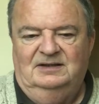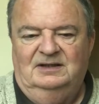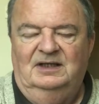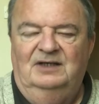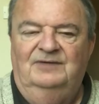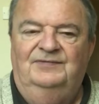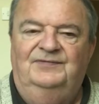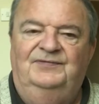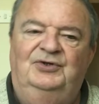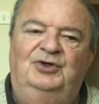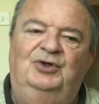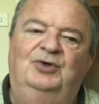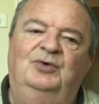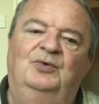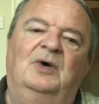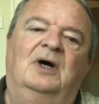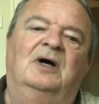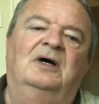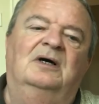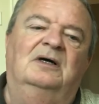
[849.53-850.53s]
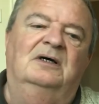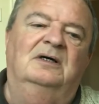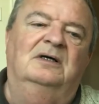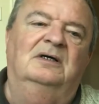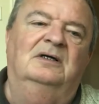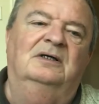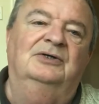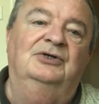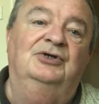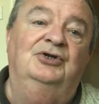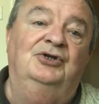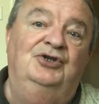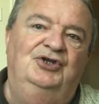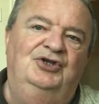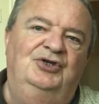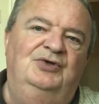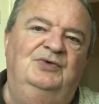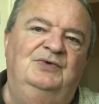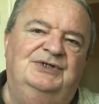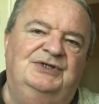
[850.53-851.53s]
if you are
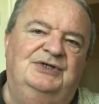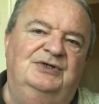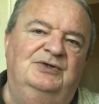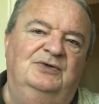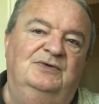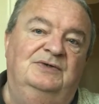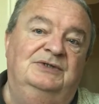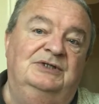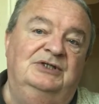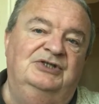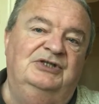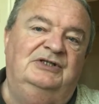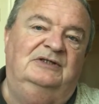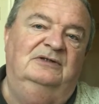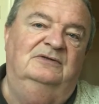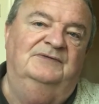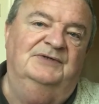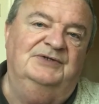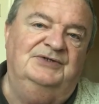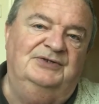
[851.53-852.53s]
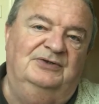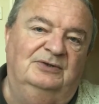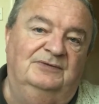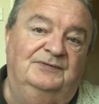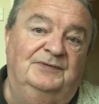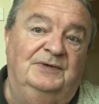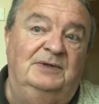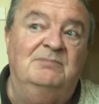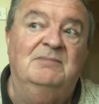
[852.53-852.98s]
new to digital photography,